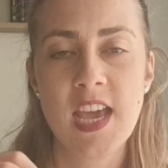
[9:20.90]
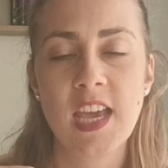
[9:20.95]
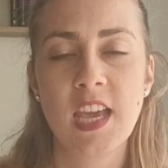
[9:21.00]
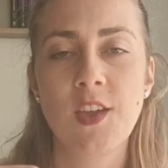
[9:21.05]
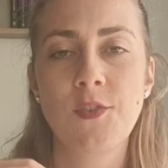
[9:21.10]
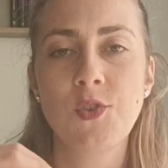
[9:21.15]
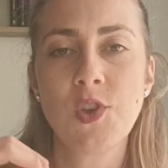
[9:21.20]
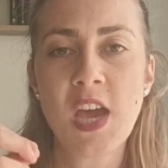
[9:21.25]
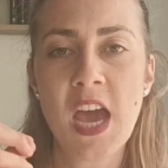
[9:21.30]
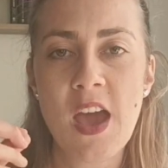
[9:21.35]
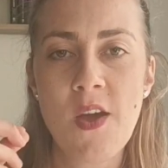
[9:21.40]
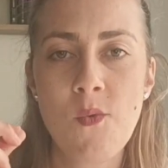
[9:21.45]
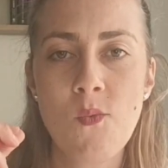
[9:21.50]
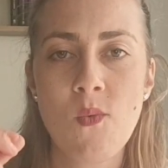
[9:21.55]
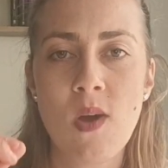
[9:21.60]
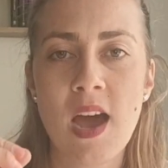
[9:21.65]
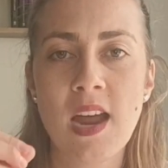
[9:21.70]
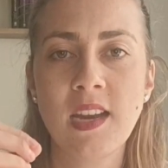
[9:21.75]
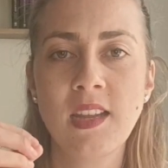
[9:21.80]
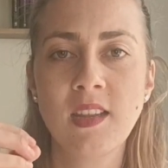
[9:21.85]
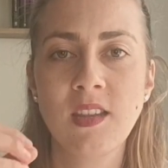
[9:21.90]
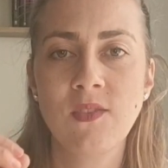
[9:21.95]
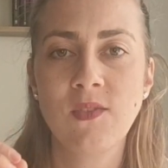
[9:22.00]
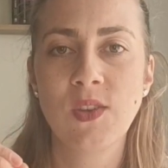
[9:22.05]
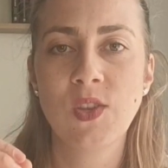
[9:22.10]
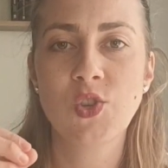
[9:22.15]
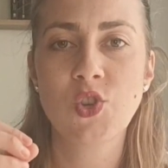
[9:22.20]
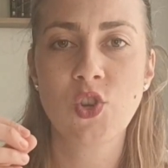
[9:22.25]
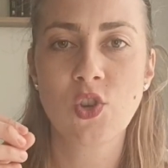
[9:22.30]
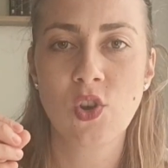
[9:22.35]
If you have one
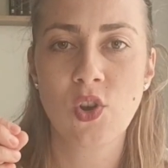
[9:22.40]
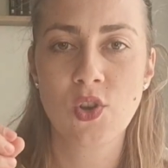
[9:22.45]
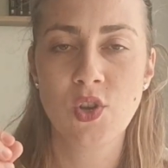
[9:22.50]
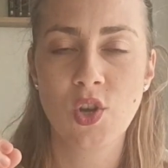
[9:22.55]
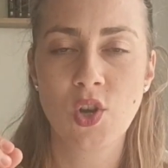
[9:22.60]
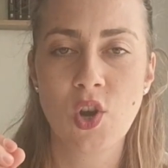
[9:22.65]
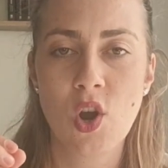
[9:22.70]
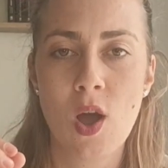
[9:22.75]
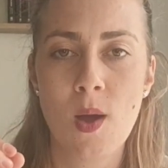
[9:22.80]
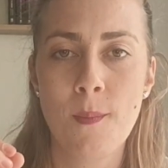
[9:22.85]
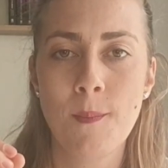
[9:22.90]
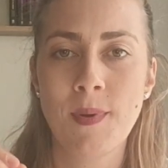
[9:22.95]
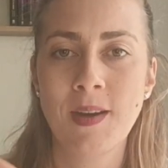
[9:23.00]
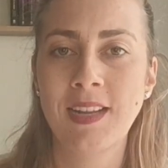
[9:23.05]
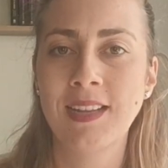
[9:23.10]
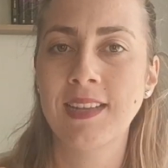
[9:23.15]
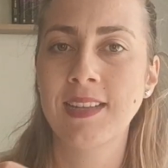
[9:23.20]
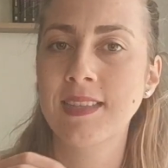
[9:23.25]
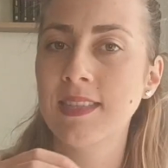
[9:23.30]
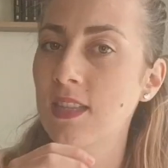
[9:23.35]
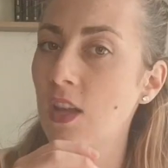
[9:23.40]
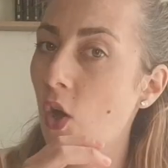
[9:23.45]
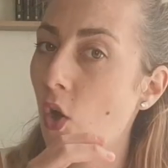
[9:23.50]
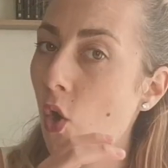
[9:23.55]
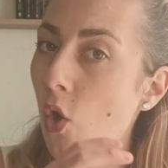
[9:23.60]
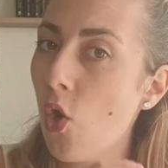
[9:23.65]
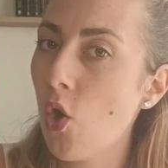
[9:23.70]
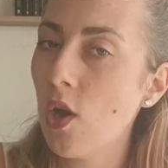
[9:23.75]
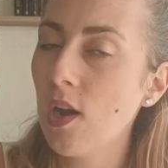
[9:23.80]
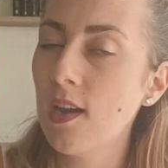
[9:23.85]
individual on your company that's the
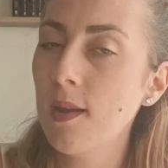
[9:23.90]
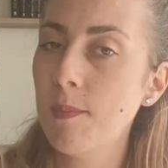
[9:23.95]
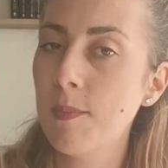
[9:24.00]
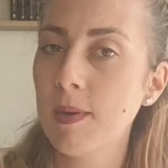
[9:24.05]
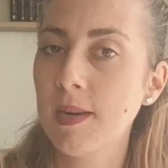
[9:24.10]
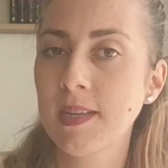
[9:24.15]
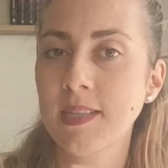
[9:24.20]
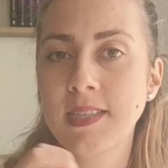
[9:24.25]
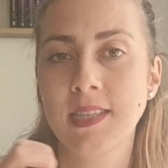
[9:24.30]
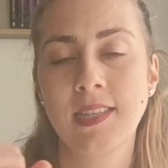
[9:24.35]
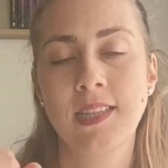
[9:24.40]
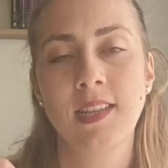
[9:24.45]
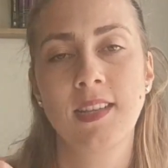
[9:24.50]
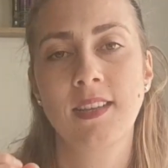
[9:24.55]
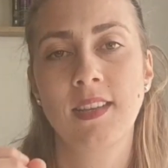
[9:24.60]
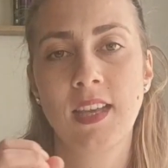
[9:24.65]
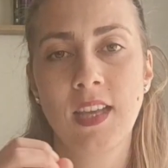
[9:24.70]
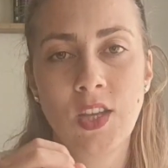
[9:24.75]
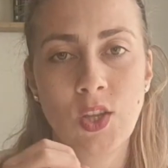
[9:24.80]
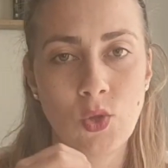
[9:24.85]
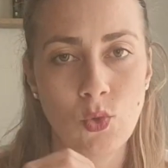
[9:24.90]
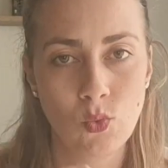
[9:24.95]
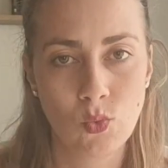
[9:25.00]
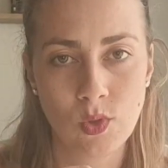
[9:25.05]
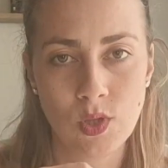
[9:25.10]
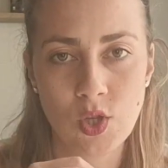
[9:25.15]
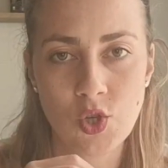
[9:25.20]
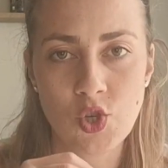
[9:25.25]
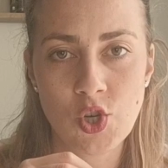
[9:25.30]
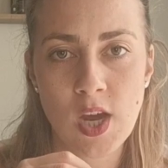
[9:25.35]
only person that can do
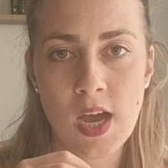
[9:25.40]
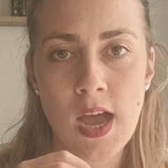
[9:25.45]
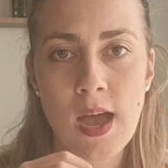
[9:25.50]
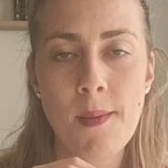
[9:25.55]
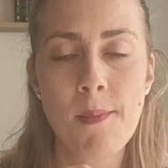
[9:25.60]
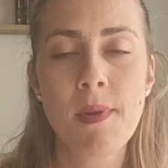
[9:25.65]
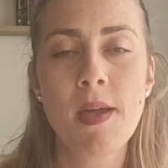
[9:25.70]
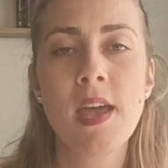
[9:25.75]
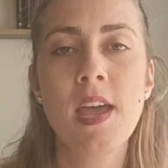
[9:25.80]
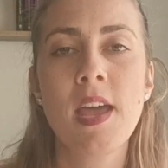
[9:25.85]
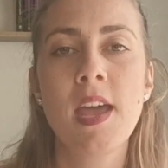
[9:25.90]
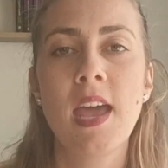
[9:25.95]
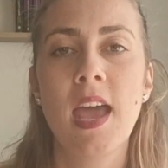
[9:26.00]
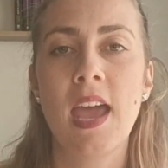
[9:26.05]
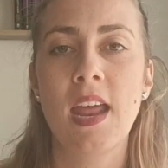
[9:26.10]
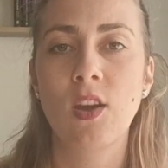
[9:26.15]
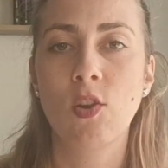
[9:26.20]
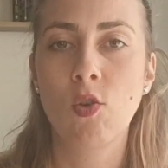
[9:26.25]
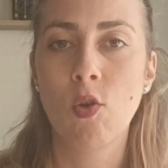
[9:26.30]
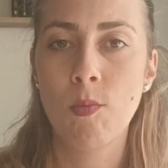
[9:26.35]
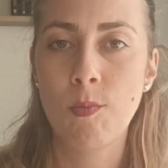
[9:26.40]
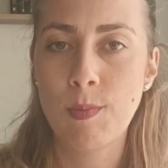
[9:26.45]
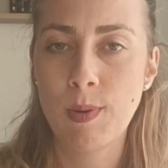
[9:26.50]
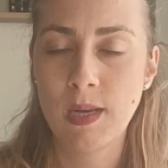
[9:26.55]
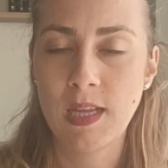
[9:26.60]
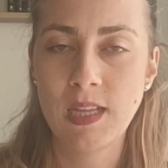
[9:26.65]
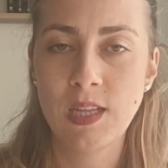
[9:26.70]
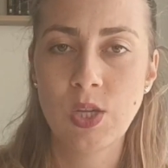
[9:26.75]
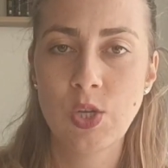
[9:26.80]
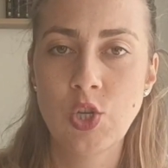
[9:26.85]
the job and
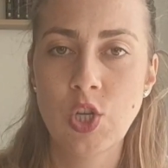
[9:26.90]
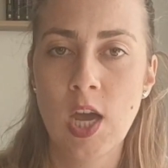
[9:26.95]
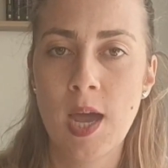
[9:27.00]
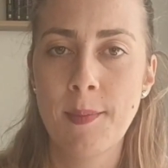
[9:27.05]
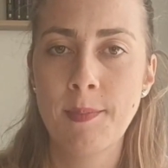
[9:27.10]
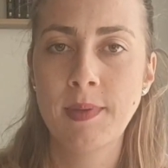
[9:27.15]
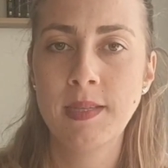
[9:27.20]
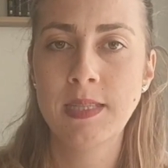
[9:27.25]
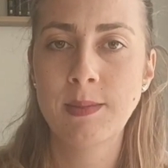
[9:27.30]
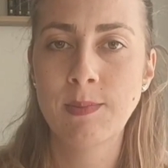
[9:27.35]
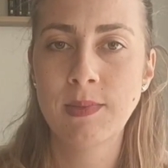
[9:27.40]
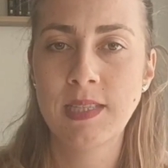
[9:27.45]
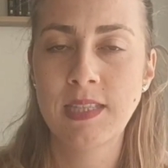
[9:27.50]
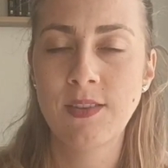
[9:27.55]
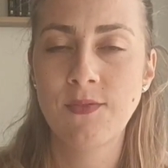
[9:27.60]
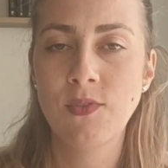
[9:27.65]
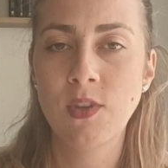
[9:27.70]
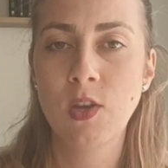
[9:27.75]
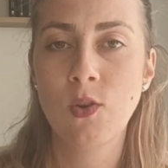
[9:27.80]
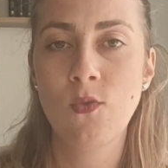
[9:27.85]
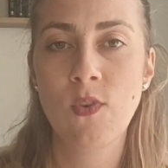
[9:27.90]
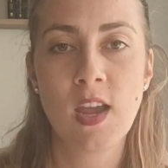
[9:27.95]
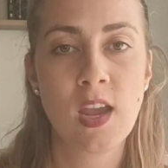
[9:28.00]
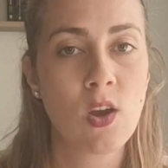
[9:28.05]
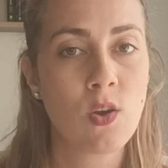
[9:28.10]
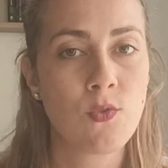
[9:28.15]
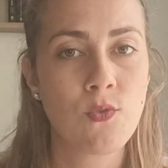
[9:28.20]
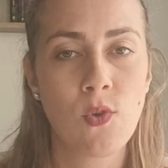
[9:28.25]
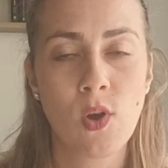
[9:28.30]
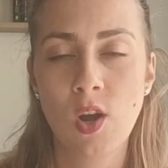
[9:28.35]
complete the job in a specific way
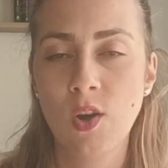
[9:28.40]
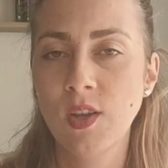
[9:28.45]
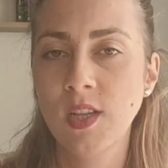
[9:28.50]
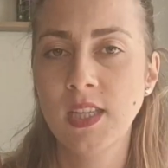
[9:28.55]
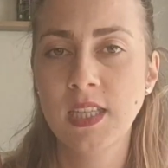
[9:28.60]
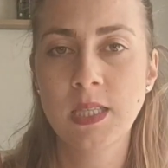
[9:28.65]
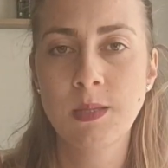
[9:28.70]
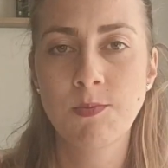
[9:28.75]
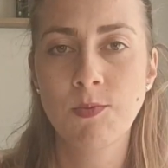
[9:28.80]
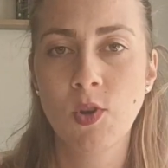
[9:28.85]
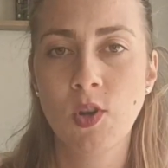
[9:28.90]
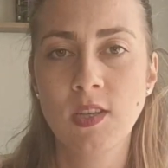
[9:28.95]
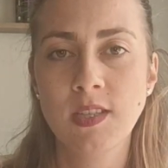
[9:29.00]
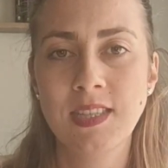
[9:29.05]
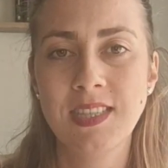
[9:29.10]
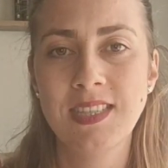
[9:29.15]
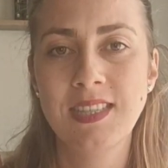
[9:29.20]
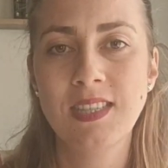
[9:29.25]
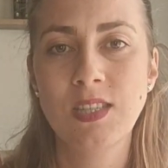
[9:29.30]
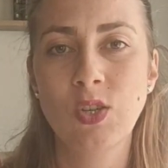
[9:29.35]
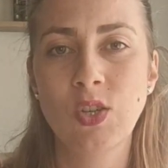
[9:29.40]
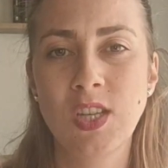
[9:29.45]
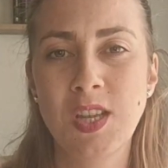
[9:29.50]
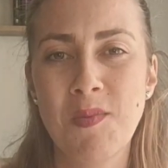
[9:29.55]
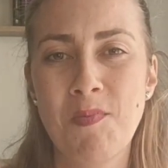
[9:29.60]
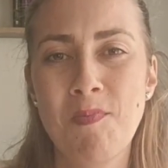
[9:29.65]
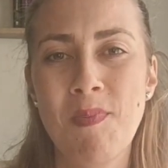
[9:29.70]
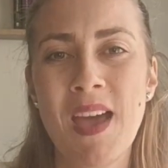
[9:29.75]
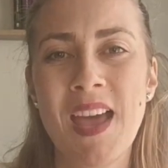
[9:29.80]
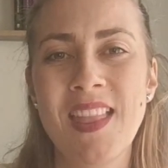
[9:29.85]
or following this process,
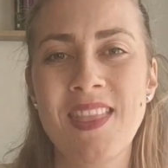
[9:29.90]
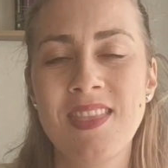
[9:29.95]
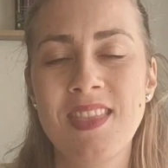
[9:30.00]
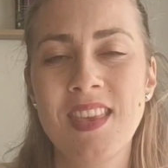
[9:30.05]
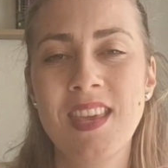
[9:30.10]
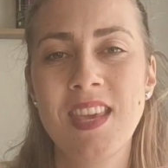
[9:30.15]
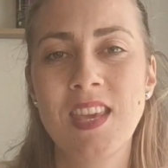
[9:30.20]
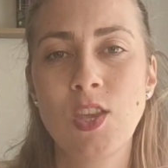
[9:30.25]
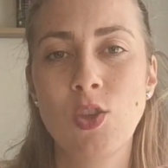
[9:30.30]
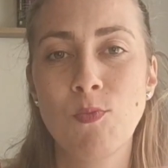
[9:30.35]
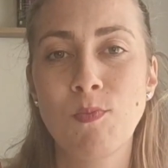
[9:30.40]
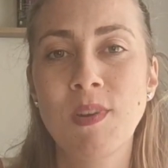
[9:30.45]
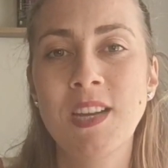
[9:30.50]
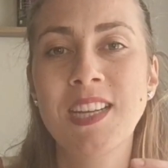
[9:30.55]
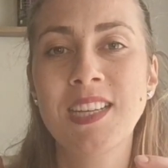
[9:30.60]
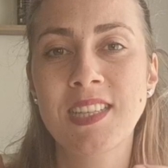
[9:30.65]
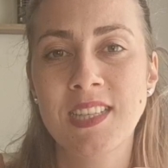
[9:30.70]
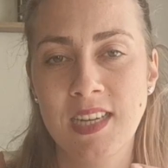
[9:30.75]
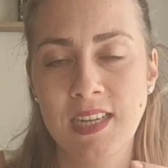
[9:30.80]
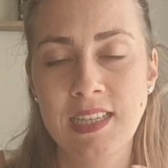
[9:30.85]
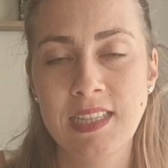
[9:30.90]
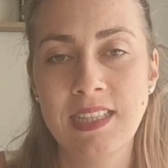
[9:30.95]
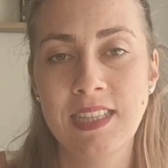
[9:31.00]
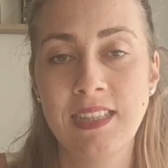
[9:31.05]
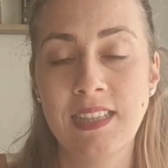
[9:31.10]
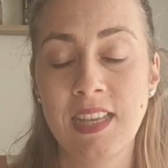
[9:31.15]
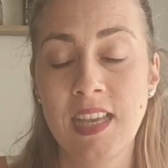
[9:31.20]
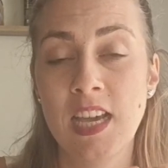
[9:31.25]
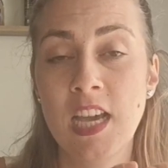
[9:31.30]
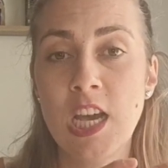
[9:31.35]
you bring
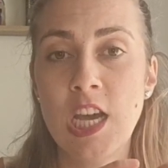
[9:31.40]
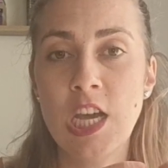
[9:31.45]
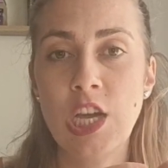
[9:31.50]
scarcity.